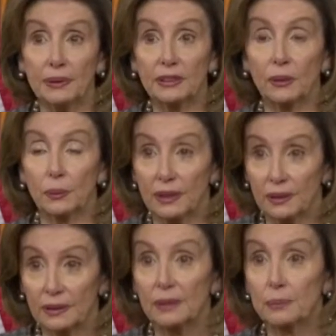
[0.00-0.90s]
And so
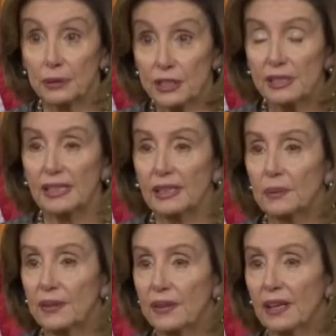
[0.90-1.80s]
we are
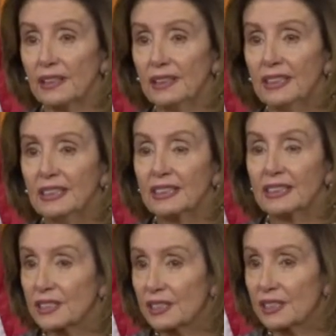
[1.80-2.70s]
proceeding with our
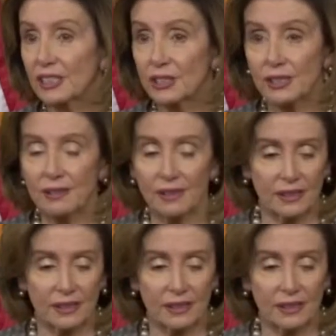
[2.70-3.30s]
legislation